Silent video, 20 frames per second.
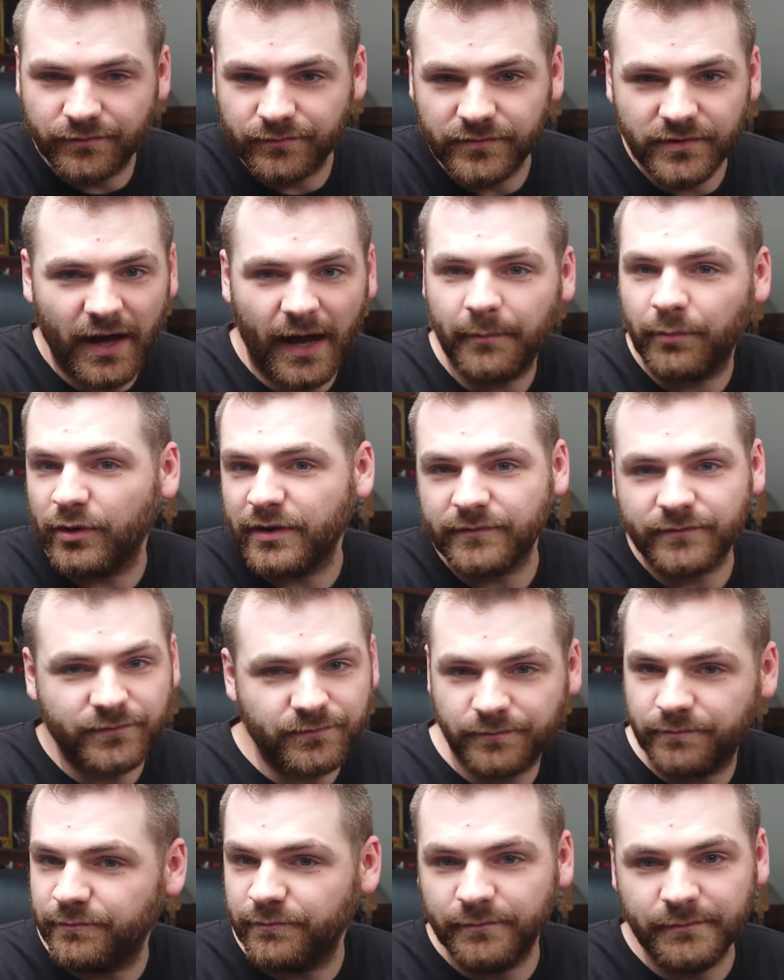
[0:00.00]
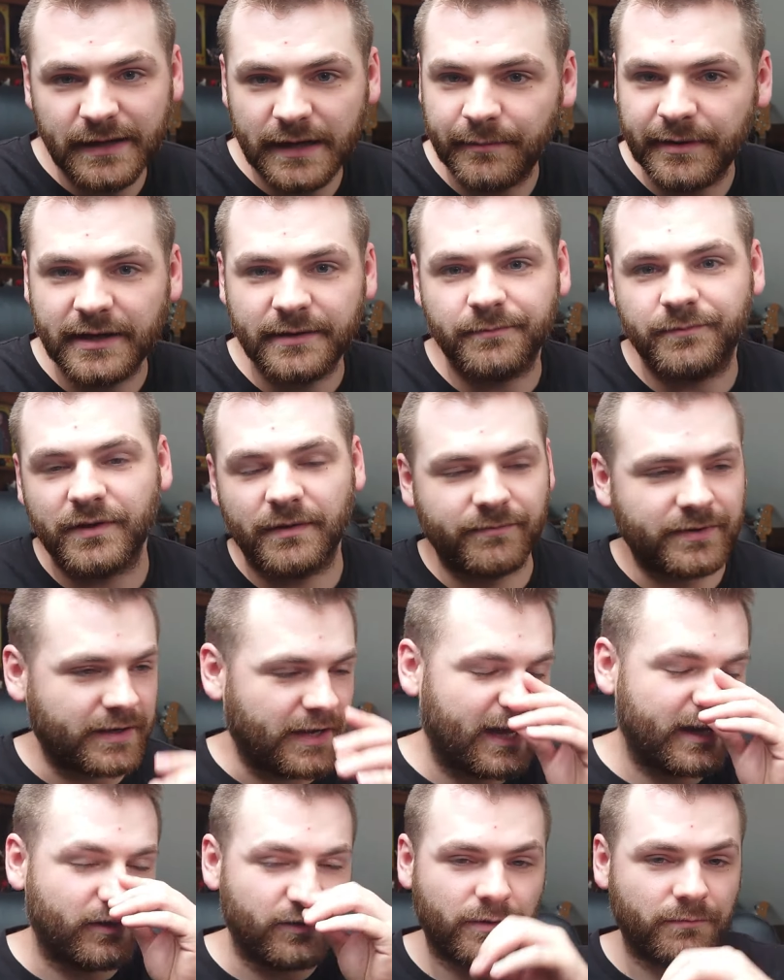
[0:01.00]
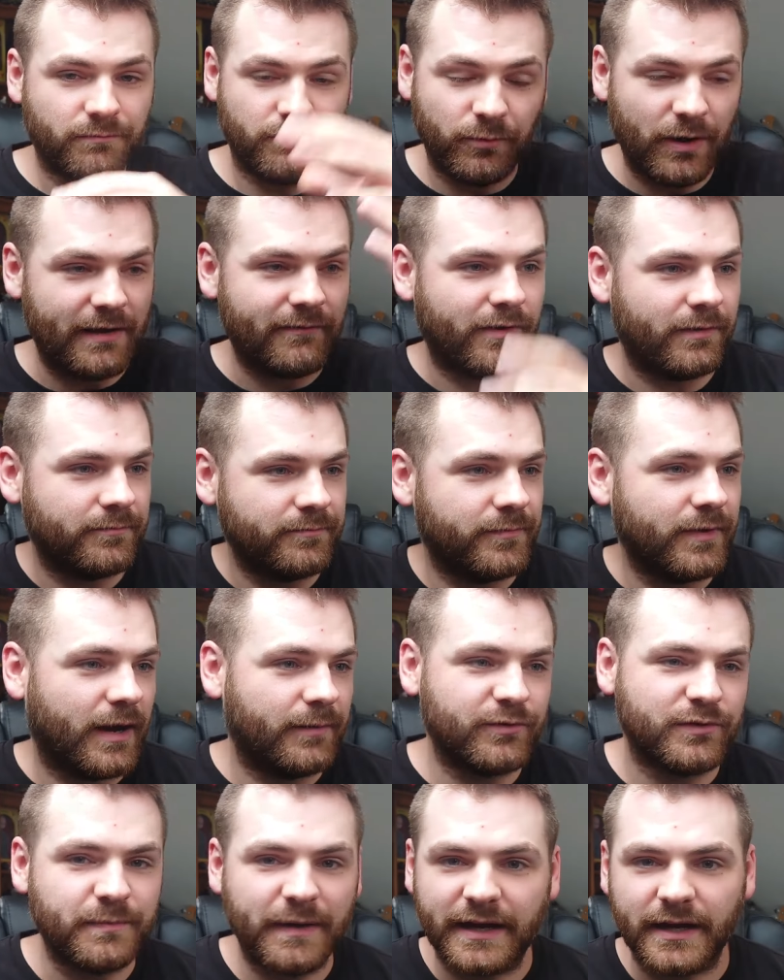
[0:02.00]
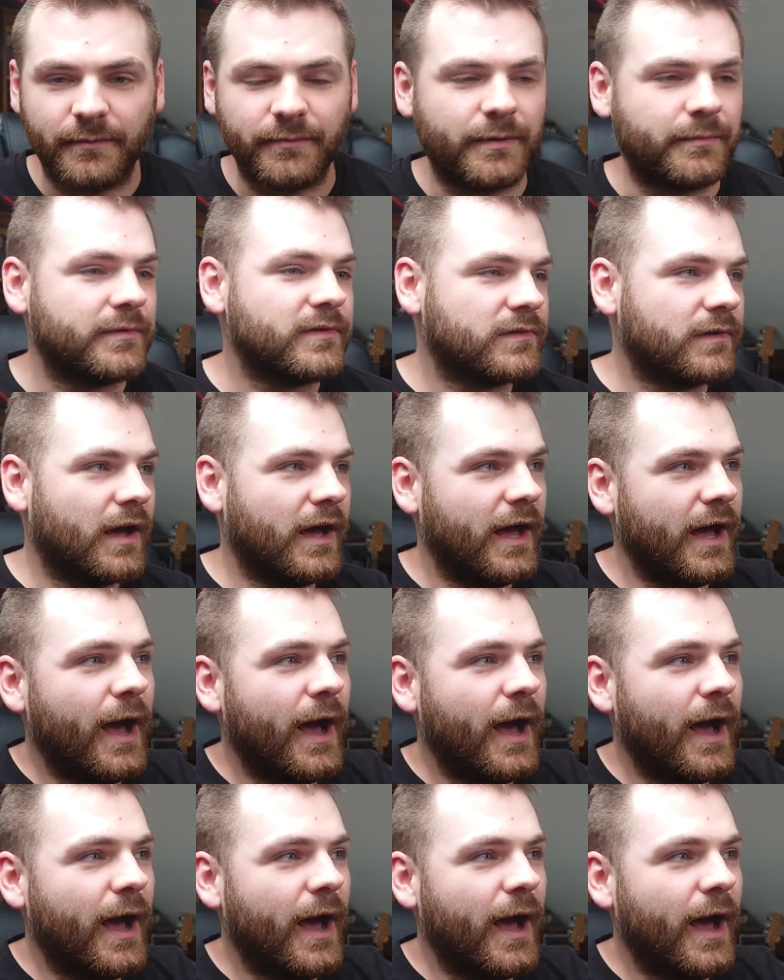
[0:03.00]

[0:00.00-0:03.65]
9mm something, I don't know, whatever, I'm just making up numbers.